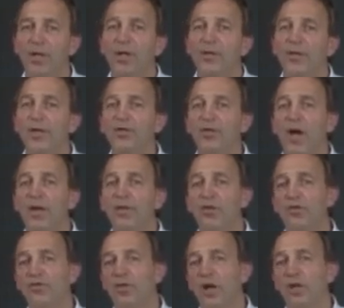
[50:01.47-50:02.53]
These other
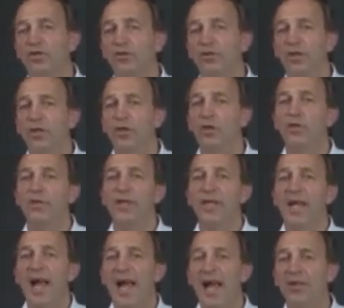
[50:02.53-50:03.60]
structures include
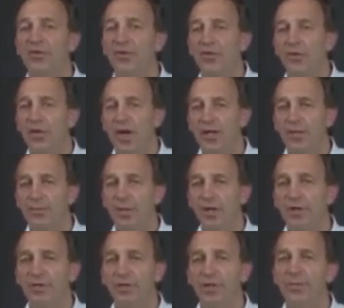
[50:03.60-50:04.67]
the anserine
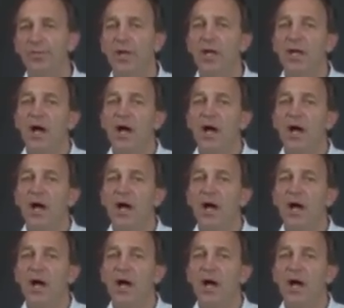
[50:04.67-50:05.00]
bursa